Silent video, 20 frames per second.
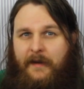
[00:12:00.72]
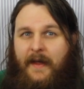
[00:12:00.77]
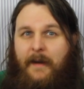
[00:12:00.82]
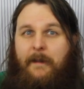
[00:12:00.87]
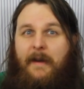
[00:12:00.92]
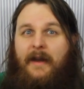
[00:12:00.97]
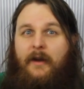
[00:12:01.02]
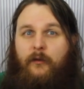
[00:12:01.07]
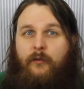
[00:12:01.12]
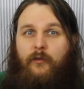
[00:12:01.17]
and
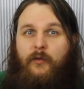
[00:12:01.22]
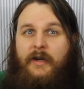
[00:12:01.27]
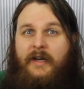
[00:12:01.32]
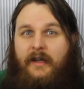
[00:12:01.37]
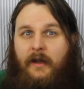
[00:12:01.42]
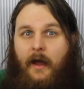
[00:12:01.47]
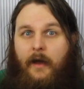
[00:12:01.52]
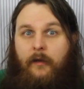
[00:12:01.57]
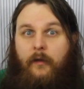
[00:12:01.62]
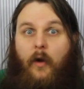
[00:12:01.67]
that made us
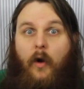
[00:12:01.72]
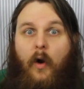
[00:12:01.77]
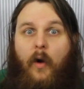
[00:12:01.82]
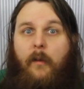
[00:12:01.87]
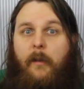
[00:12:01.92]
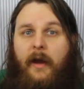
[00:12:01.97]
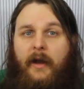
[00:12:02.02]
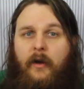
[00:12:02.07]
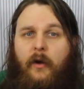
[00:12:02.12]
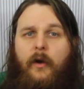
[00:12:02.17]
realize,
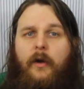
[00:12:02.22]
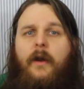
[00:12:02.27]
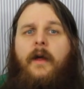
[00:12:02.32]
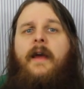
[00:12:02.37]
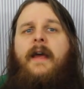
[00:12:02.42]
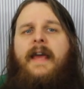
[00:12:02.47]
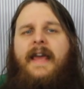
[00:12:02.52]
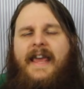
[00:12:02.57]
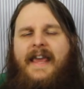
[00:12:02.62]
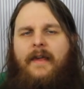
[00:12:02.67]
oh my god,
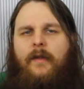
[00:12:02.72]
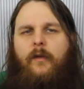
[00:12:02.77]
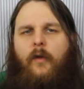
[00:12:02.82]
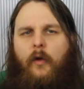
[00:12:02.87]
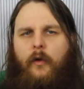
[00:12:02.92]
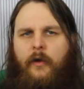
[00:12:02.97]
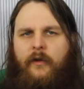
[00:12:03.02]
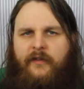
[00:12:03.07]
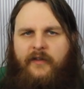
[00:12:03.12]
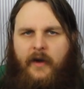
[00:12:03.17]
he's
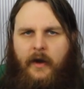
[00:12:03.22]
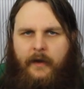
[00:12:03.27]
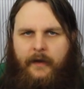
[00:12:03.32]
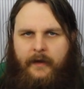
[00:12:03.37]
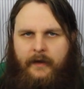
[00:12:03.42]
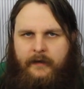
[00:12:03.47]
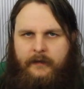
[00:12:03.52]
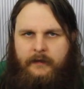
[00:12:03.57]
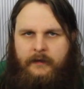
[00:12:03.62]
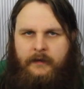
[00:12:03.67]
not her
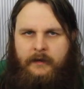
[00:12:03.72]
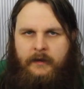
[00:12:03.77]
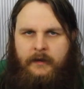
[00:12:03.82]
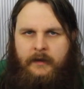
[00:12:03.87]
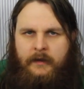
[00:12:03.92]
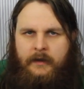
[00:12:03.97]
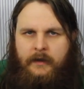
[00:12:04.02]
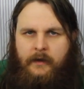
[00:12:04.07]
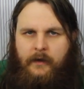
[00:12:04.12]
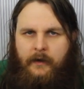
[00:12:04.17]
father.
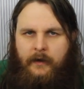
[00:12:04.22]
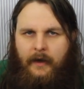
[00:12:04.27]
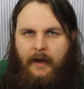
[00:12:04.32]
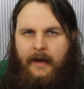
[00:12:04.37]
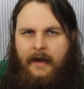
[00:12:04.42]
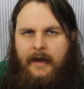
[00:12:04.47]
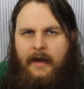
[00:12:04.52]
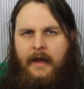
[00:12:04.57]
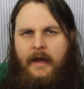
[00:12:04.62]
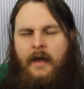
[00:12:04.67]

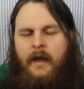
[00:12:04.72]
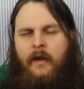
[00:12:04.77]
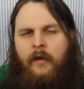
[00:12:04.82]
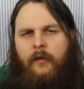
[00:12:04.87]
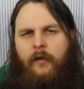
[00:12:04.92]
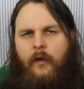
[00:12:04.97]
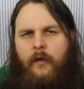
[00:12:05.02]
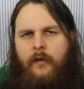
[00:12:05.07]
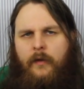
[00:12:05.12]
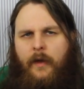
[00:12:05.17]
Okay,
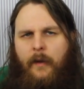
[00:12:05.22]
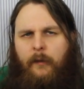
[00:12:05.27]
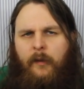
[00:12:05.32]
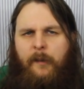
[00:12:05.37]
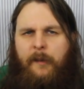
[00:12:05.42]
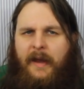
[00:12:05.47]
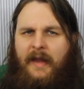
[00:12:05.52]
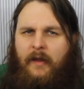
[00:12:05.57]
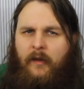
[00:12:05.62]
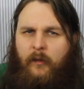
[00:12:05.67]
so that was
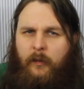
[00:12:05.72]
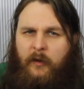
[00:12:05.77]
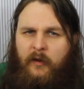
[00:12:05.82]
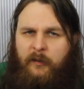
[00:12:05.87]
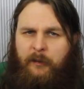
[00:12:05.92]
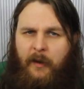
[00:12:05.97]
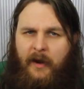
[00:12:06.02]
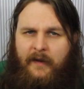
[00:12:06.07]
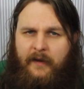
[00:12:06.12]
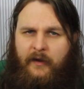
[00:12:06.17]
a bait and
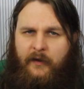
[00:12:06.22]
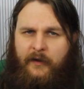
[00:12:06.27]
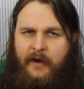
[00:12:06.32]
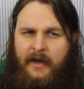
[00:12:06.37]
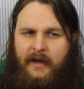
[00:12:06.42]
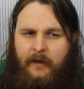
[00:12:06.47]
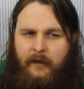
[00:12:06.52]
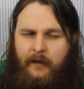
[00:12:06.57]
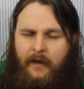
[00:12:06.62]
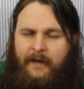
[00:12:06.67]
switch by the
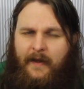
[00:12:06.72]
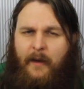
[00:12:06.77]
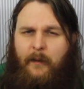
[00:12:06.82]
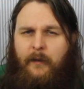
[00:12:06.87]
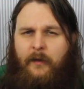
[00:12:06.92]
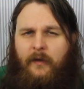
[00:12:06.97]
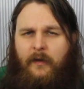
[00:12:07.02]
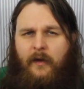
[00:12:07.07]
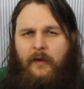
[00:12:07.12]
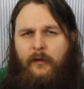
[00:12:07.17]
creators, and that
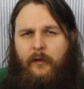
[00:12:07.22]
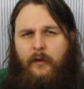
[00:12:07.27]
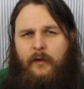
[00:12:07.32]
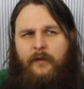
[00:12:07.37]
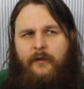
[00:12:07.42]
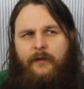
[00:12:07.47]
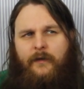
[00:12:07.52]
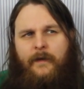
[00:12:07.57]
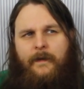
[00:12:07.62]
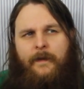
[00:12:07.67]
was sort
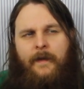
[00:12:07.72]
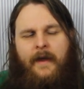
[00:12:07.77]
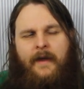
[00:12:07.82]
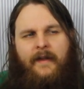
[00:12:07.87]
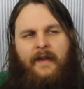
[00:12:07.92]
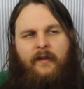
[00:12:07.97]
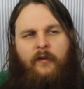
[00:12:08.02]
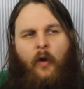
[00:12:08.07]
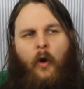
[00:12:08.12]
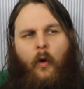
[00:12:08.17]
of
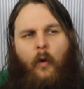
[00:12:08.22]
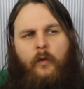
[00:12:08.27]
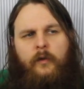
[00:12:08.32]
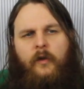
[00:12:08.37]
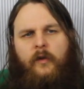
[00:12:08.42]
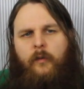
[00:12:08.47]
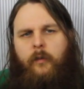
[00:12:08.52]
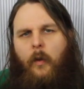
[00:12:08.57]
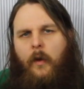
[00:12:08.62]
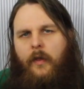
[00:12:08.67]
they told
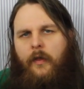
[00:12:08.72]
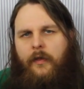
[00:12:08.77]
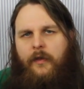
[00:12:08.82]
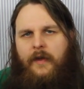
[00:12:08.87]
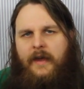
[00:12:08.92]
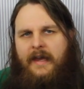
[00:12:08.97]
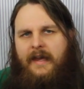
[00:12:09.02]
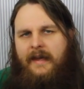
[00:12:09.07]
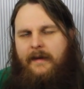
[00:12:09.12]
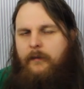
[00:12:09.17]
us one
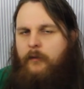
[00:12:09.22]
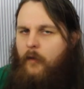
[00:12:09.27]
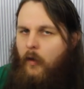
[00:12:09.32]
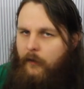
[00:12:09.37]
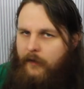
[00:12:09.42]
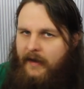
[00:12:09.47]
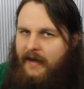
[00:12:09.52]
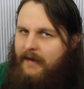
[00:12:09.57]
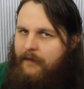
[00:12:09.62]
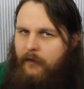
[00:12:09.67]
thing.
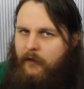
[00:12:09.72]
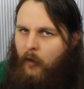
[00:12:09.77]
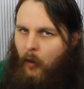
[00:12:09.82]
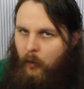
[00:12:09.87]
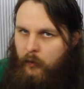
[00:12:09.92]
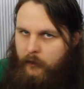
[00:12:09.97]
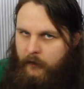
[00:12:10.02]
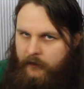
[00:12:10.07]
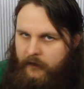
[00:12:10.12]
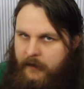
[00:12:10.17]
Not they never
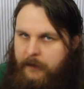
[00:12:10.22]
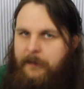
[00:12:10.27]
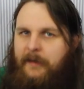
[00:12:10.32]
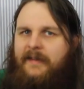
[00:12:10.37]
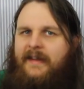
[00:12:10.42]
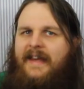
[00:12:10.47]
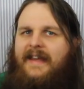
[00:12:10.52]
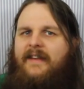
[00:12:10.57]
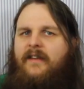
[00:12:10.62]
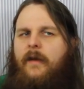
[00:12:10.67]
told us it,
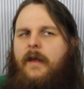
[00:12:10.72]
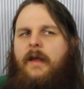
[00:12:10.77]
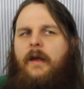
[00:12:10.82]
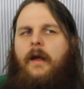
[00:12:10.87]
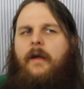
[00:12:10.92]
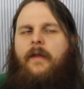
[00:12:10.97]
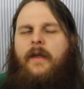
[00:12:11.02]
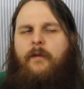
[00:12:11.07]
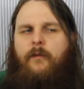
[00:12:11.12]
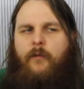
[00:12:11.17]
but they
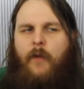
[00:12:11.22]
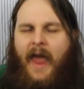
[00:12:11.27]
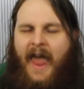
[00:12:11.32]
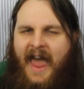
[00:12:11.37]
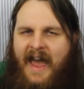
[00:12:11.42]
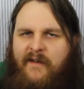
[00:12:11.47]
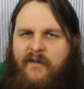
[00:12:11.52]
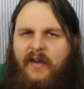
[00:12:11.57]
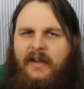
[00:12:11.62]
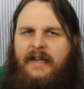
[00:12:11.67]
they
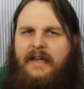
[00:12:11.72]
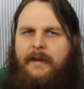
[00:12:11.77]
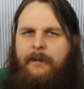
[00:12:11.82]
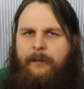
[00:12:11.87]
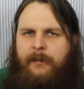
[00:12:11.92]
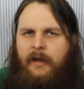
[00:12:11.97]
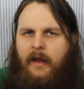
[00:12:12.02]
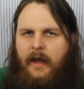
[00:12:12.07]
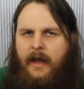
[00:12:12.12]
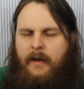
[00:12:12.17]
heavily
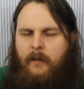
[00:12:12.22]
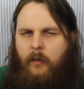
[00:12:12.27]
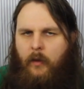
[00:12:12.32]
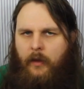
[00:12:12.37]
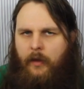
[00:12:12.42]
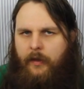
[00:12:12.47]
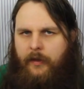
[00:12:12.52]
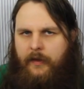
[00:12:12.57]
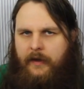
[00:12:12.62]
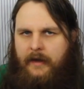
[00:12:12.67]
implied
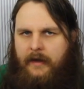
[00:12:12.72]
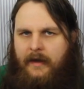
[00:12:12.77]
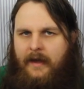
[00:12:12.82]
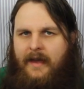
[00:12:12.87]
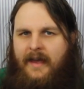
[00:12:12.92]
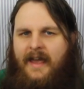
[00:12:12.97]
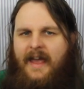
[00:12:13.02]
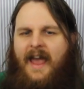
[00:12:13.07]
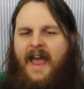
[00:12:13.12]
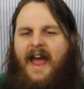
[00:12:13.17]
one thing,
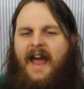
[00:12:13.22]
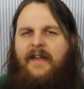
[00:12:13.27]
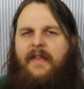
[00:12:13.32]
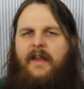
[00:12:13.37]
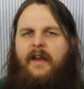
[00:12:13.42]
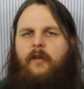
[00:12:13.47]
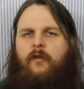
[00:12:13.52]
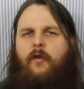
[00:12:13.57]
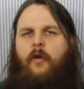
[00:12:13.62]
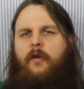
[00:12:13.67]

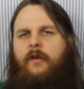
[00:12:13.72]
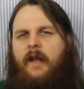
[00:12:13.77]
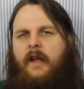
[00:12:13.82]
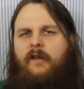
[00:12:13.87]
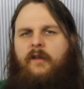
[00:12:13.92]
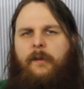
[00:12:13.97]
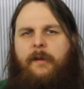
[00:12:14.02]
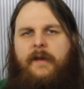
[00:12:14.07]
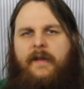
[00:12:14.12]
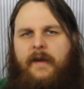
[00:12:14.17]
and then it turned
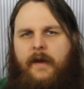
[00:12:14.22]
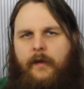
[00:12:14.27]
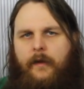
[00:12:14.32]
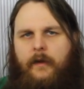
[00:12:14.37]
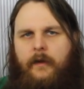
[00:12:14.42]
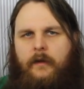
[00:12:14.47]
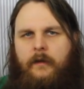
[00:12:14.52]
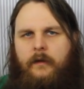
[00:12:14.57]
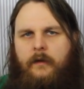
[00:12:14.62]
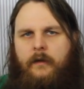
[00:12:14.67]
out to be the other,